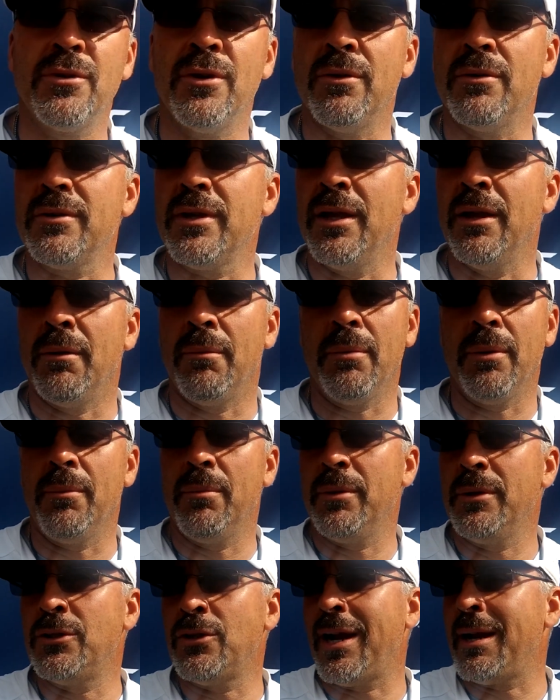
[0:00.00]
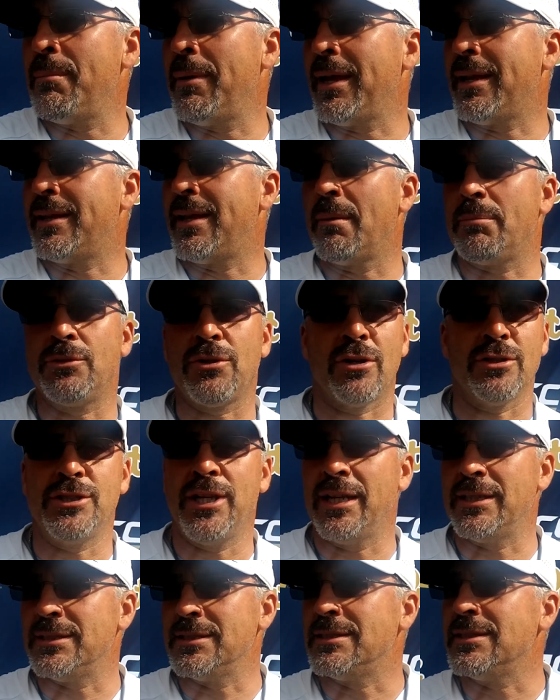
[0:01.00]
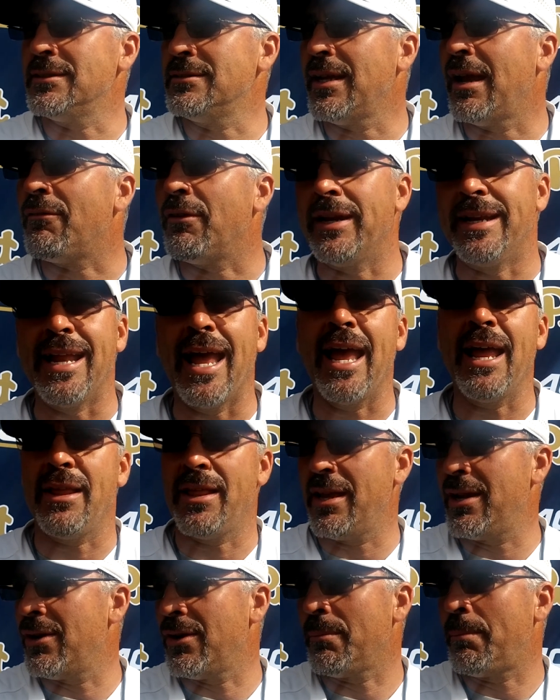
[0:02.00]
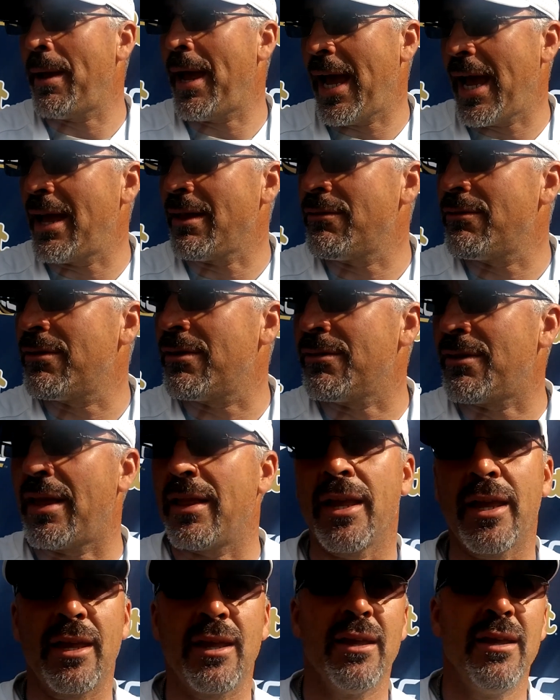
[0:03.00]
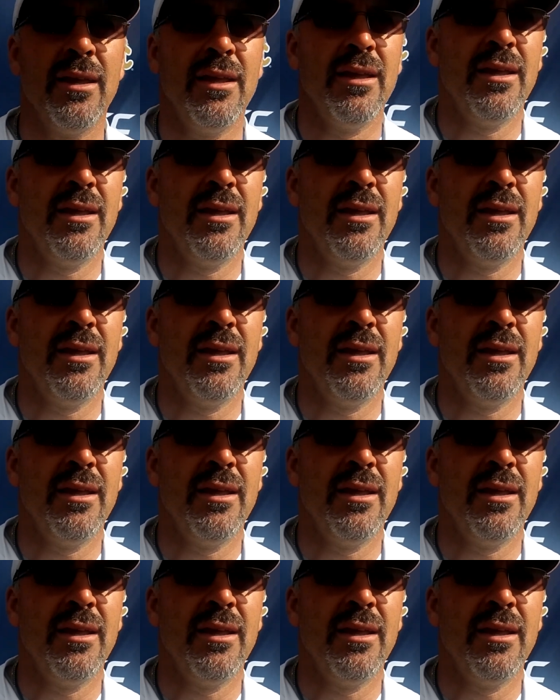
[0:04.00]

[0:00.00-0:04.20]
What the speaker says: We try to make depth chart changes every day that you're in pads because I think,